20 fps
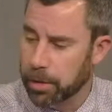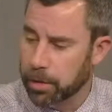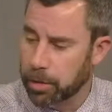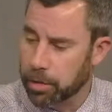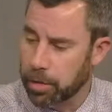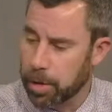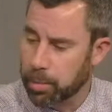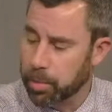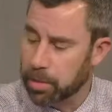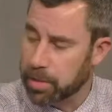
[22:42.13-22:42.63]
to
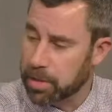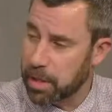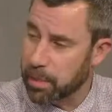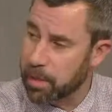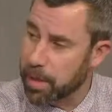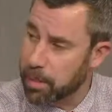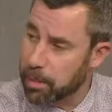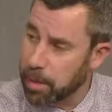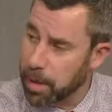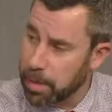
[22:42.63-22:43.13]
try and put some
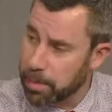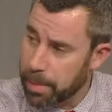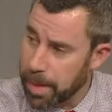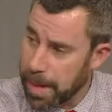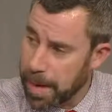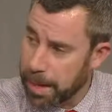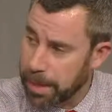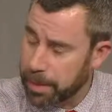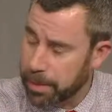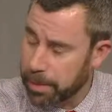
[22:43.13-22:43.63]
of that money
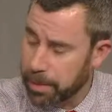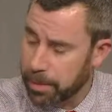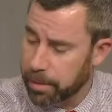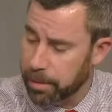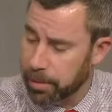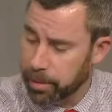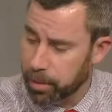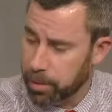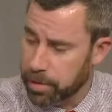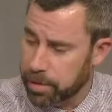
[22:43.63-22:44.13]
back,
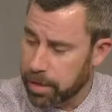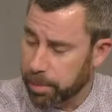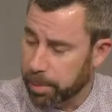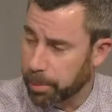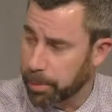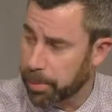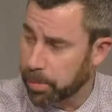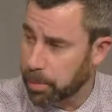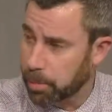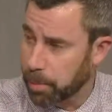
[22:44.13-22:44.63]
either through a
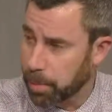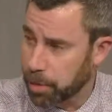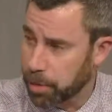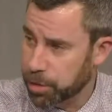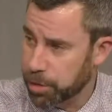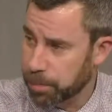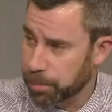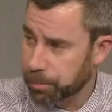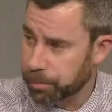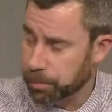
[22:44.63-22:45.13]
supplemental
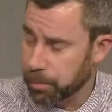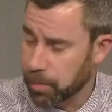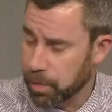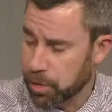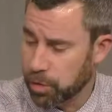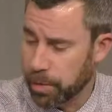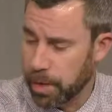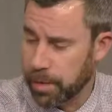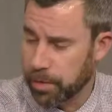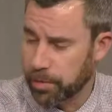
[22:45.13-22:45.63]
budget
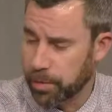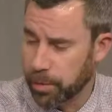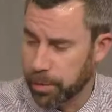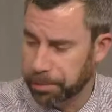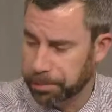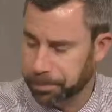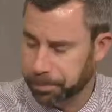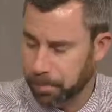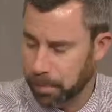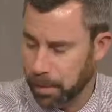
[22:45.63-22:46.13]
transfer
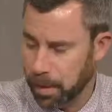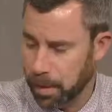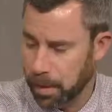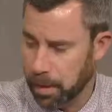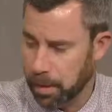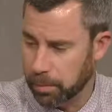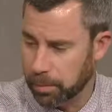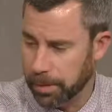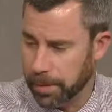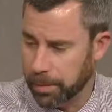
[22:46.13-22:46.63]

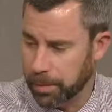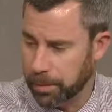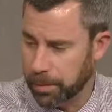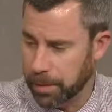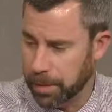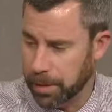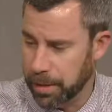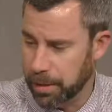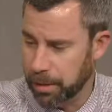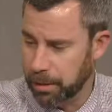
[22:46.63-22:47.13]
later in
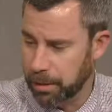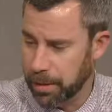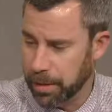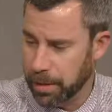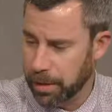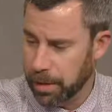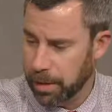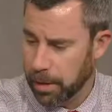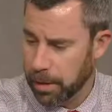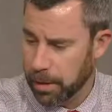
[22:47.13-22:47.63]
the year,
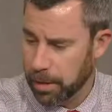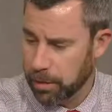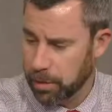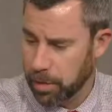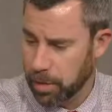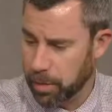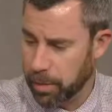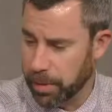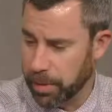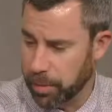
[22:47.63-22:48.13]

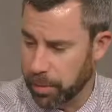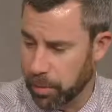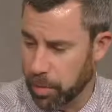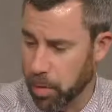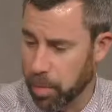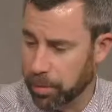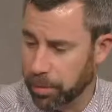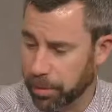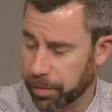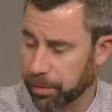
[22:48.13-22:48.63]
so that we can
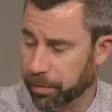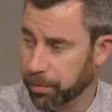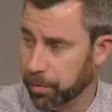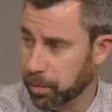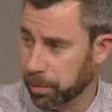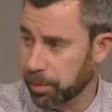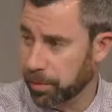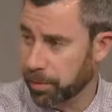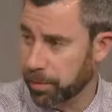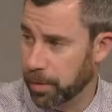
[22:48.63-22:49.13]
hopefully
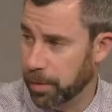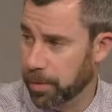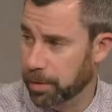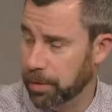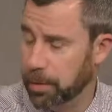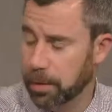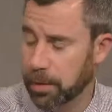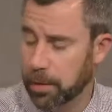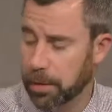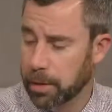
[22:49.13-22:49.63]
fully
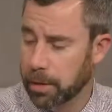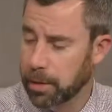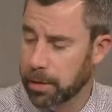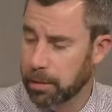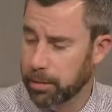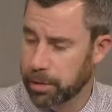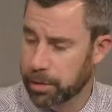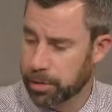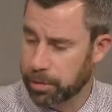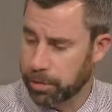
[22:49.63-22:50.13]
fund
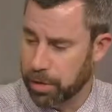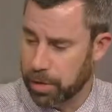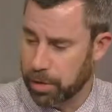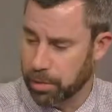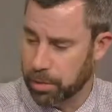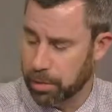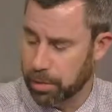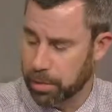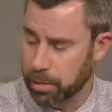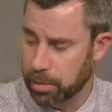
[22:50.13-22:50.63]
regional
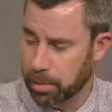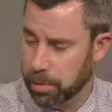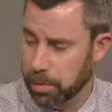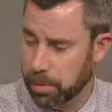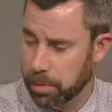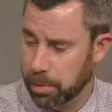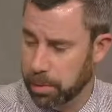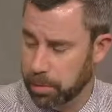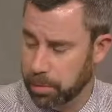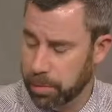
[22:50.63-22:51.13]
transportation,
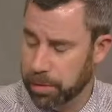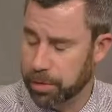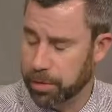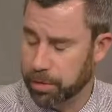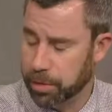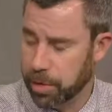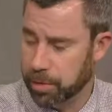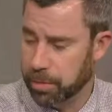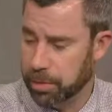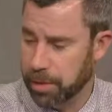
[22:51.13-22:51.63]

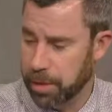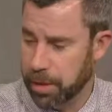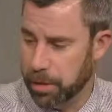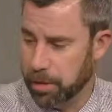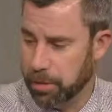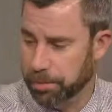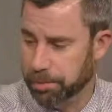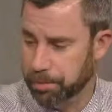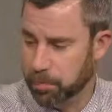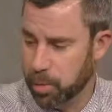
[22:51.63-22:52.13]

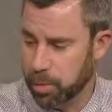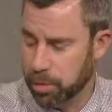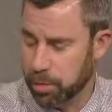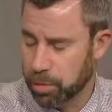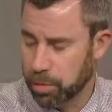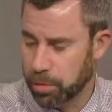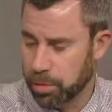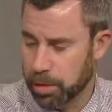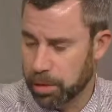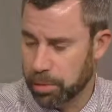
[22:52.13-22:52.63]
regional
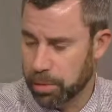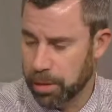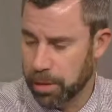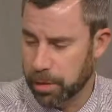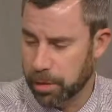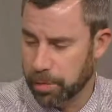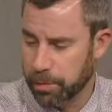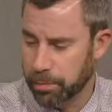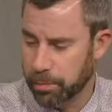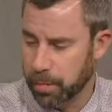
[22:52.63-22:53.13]
school
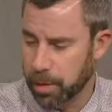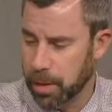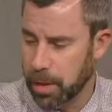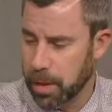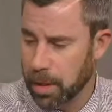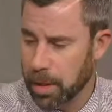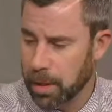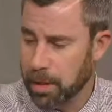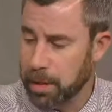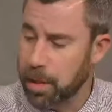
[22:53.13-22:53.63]
transportation.
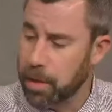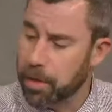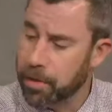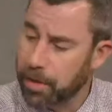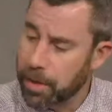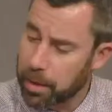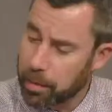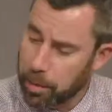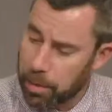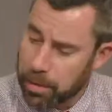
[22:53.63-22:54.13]
The other
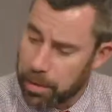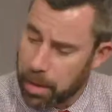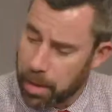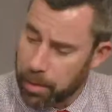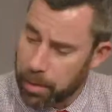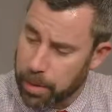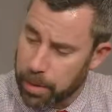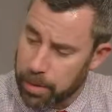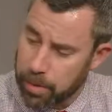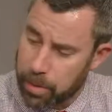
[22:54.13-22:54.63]
thing that we're
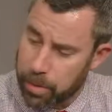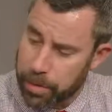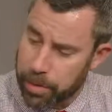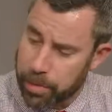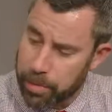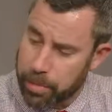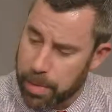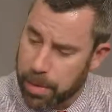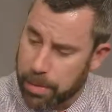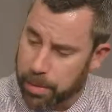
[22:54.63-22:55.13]
talking about, that Tony,
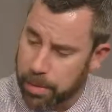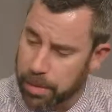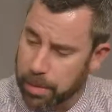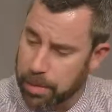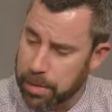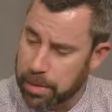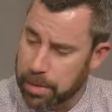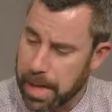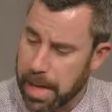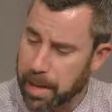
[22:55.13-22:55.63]
you mentioned,
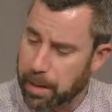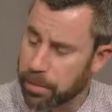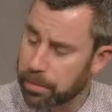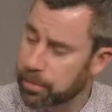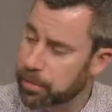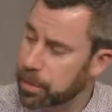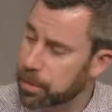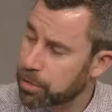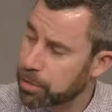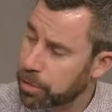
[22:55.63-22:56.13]
is
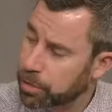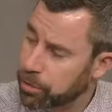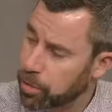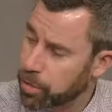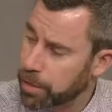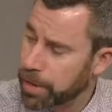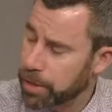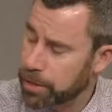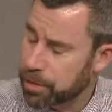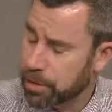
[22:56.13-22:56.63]
out-of-district
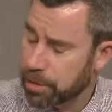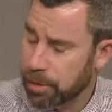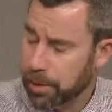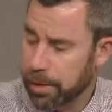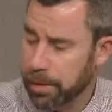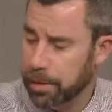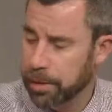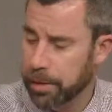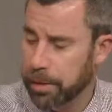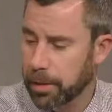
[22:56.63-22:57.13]
vocational
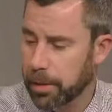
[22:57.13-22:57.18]
ed,